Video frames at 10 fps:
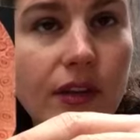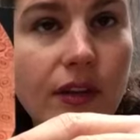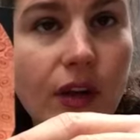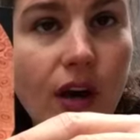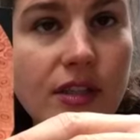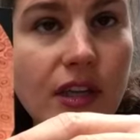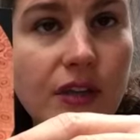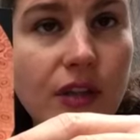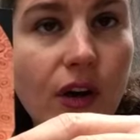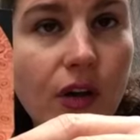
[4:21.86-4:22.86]
The guard
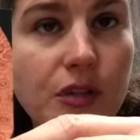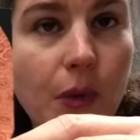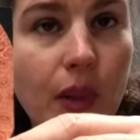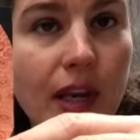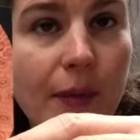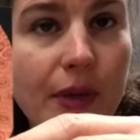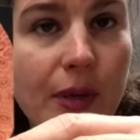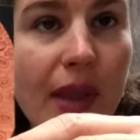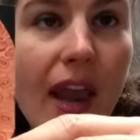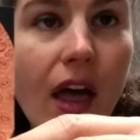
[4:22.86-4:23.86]
cells are all swollen up and
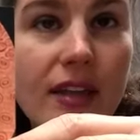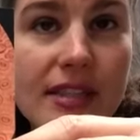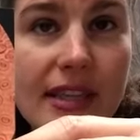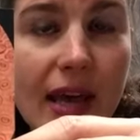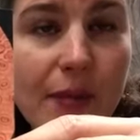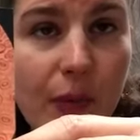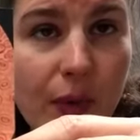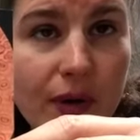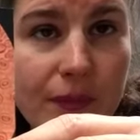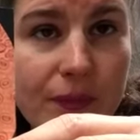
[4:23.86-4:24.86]
you cannot see that
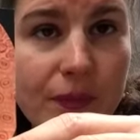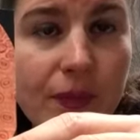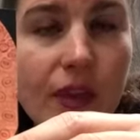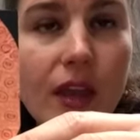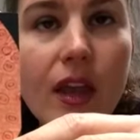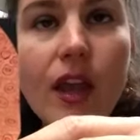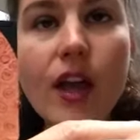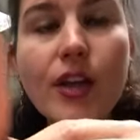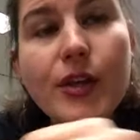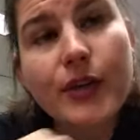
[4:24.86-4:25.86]
pore.
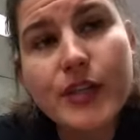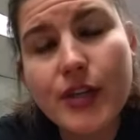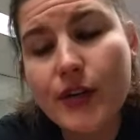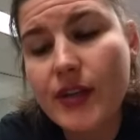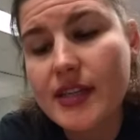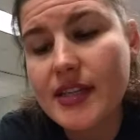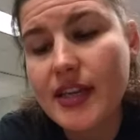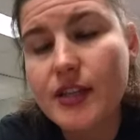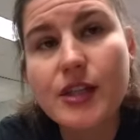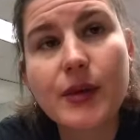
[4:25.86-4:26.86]
You could turn this
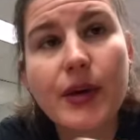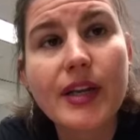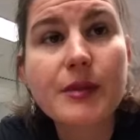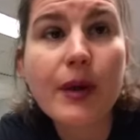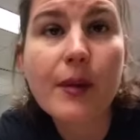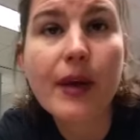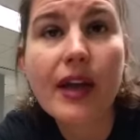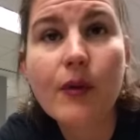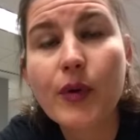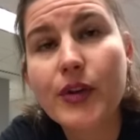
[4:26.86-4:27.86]
into an
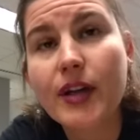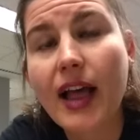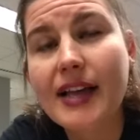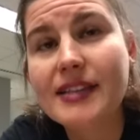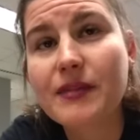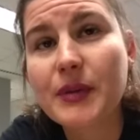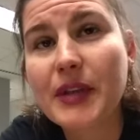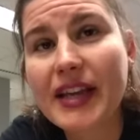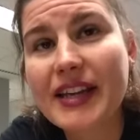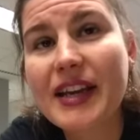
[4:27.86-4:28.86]
experiment with your class if you'd
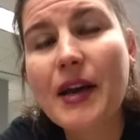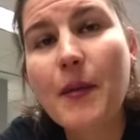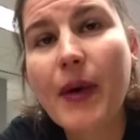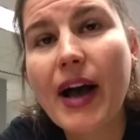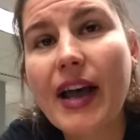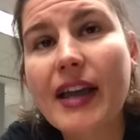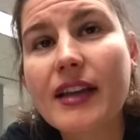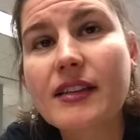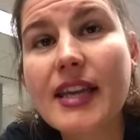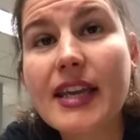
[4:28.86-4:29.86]
like
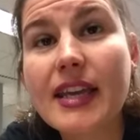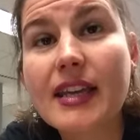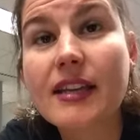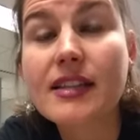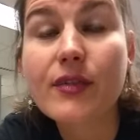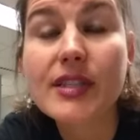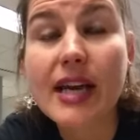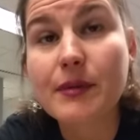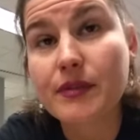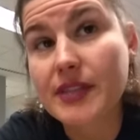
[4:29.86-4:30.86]
by taking different
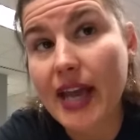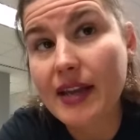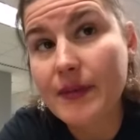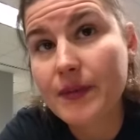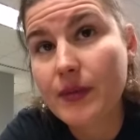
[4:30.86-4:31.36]
times of day.